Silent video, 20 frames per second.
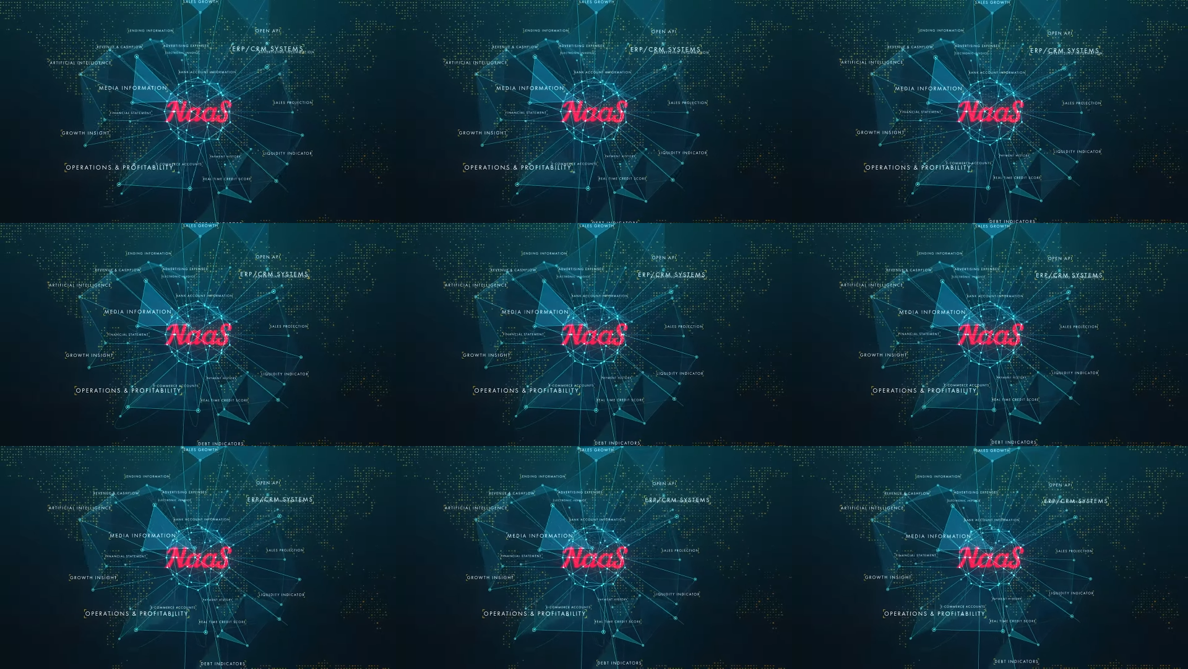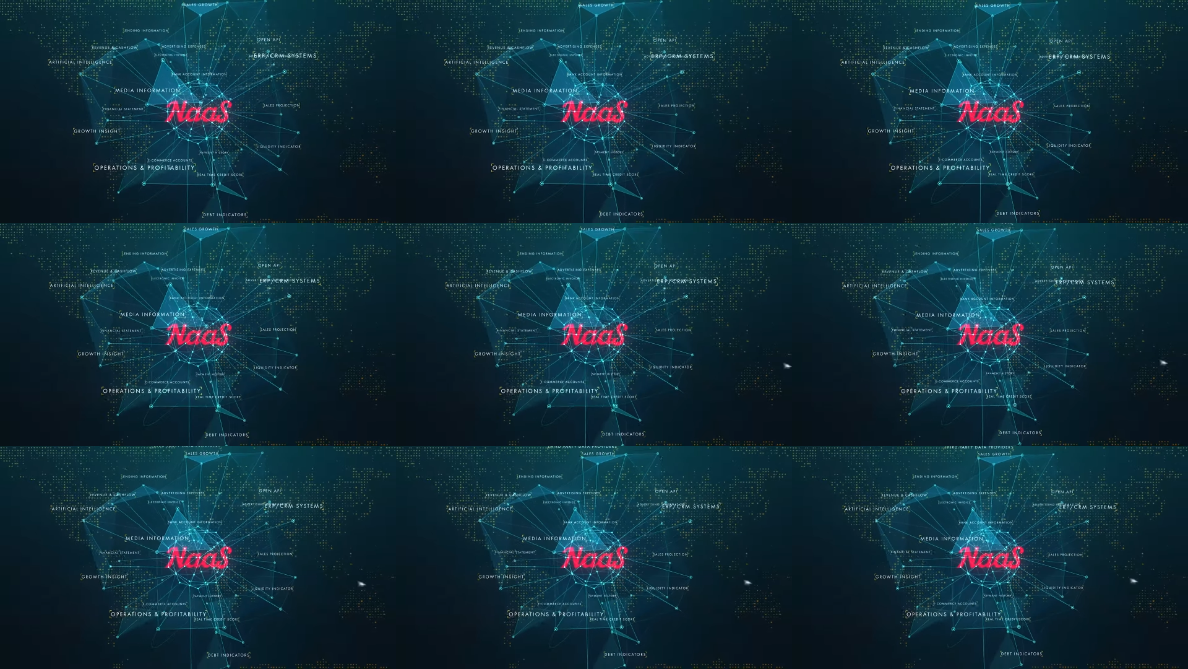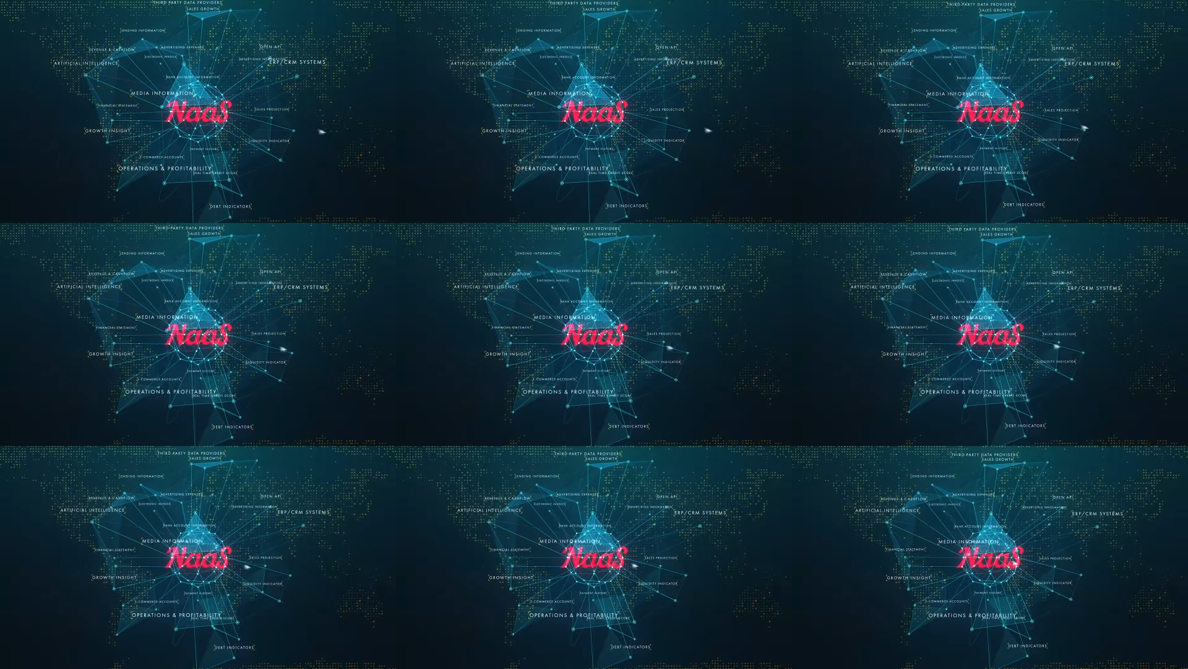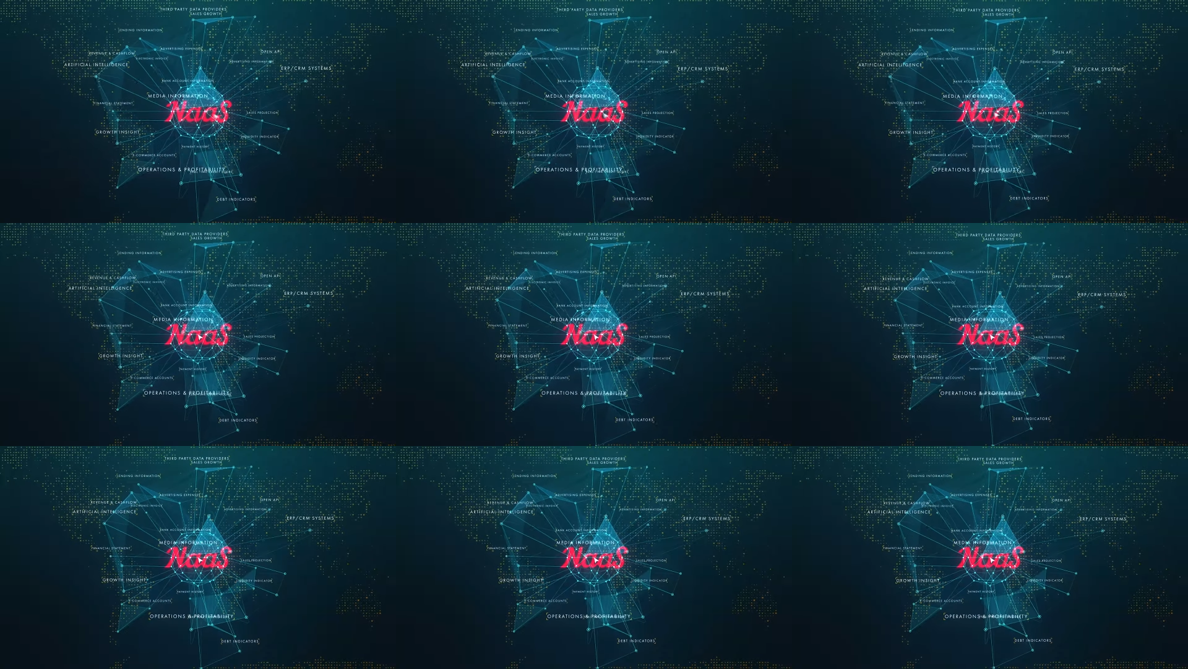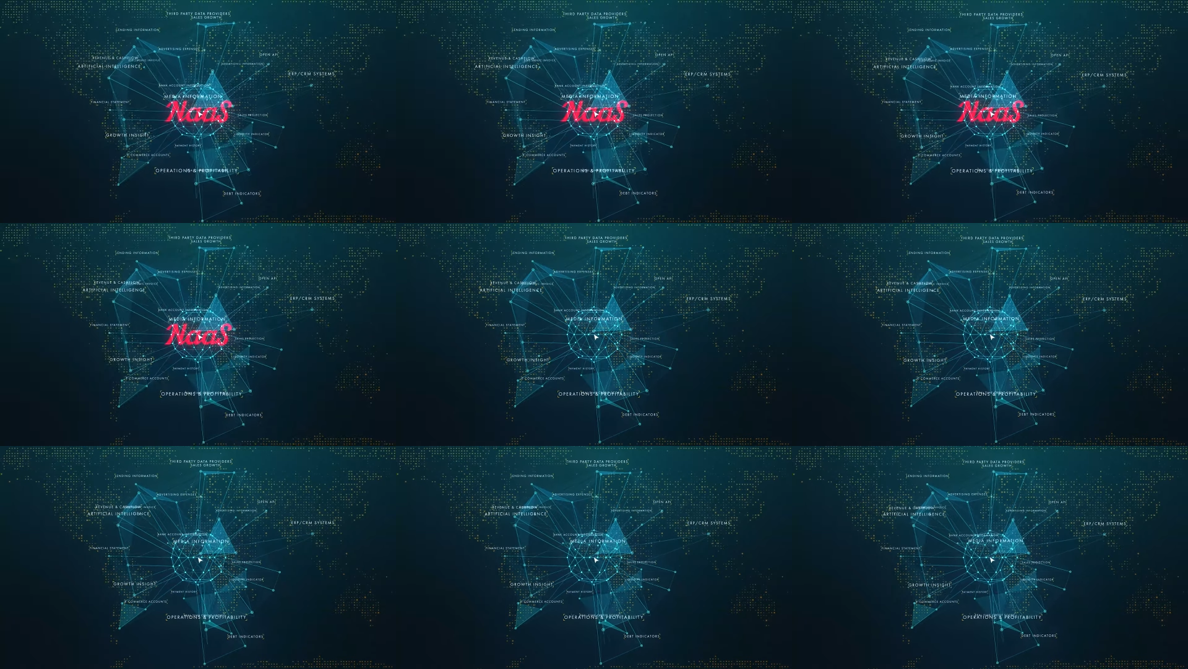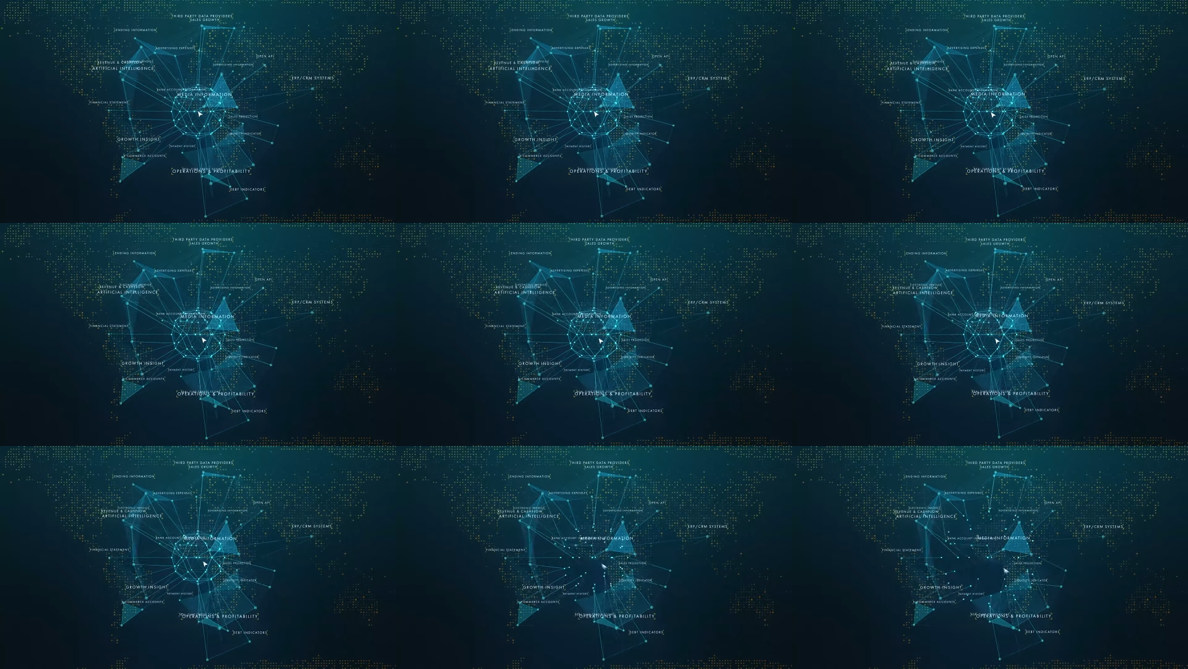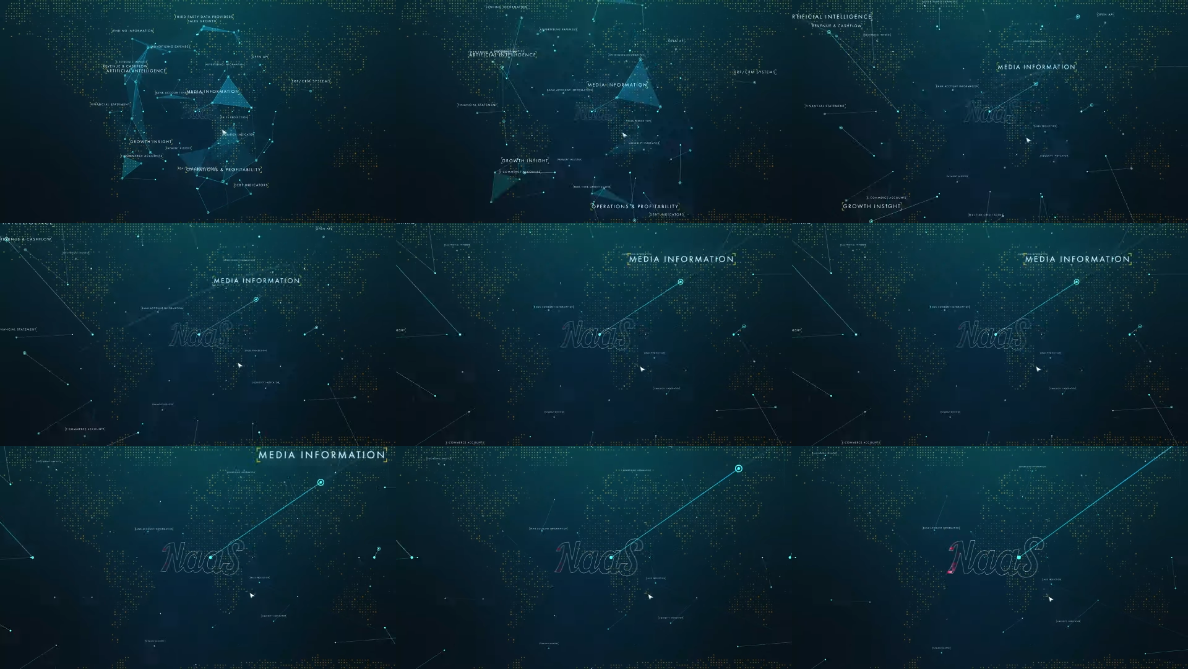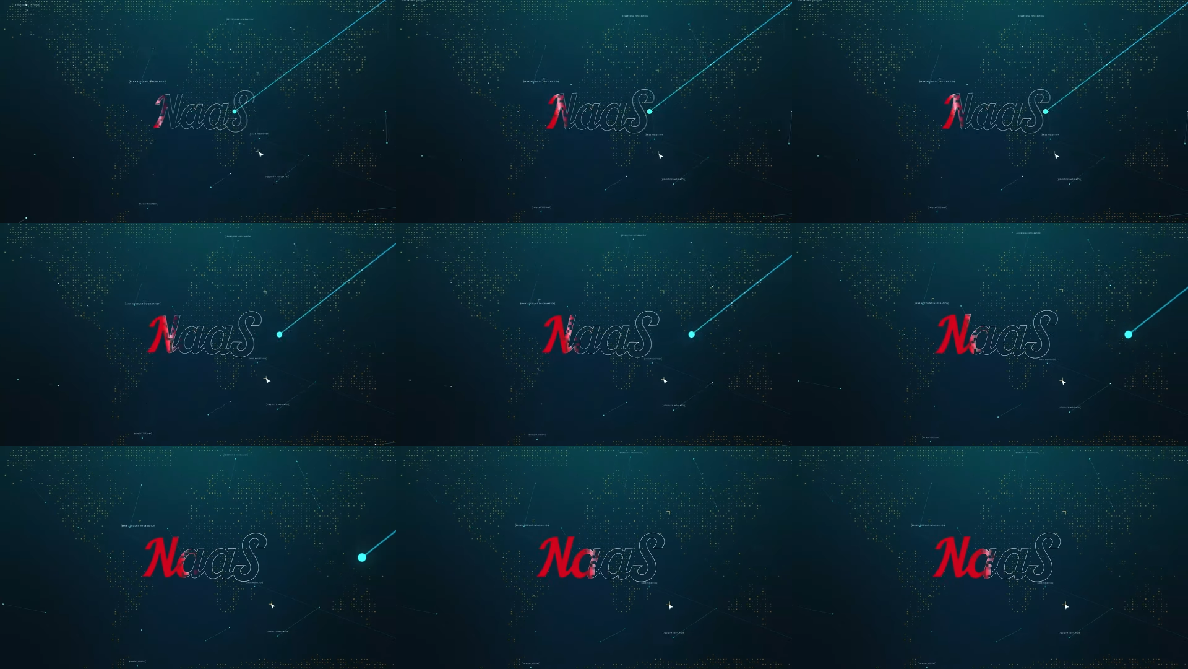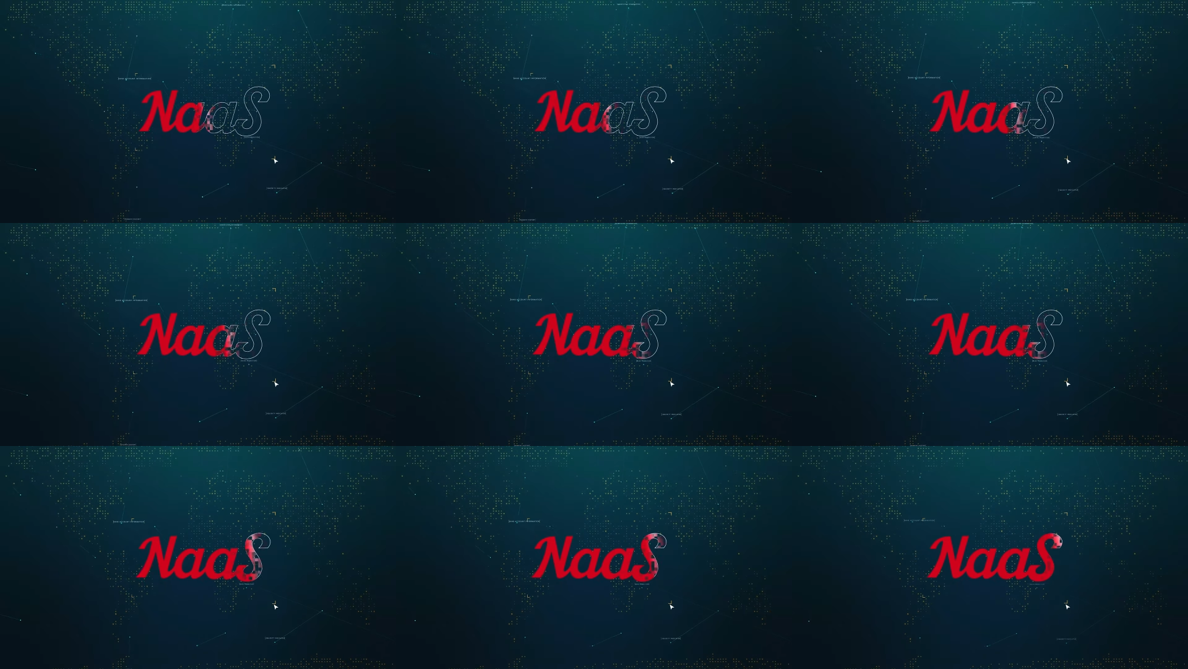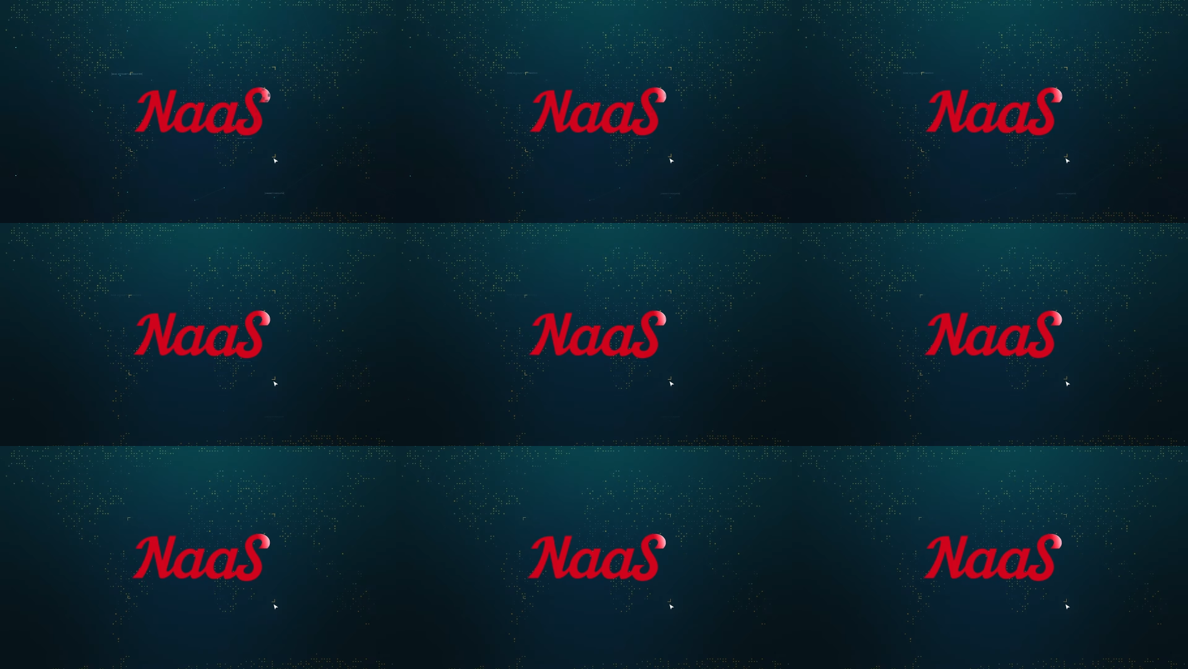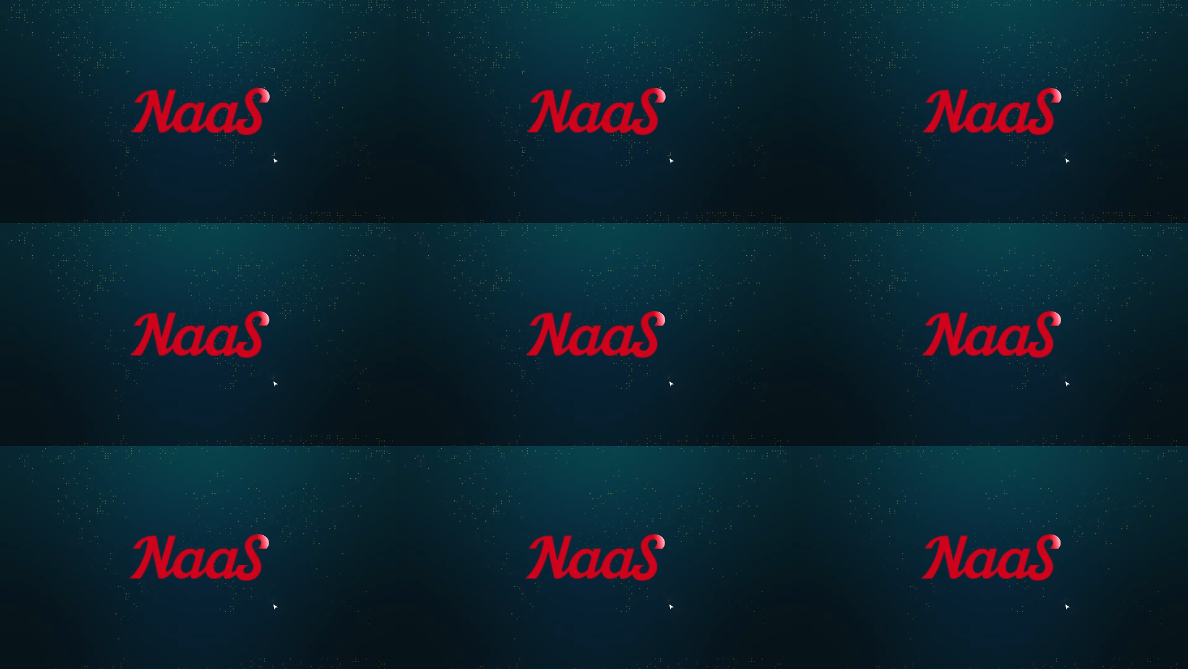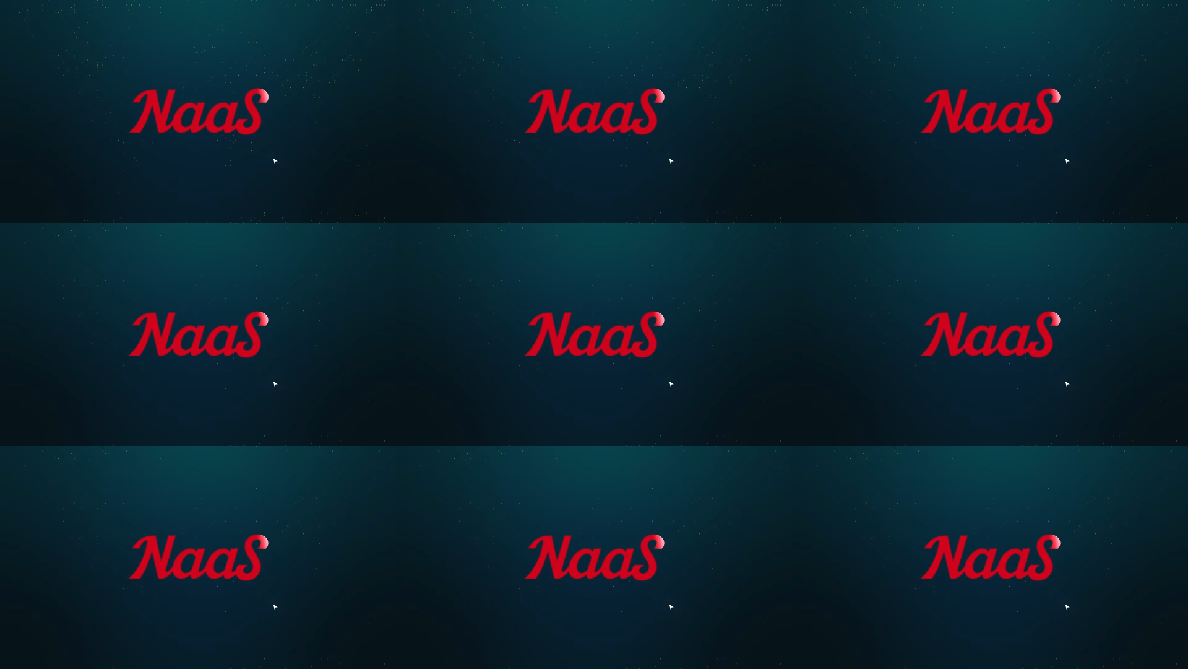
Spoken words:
No face is visible, so there are no lips to read.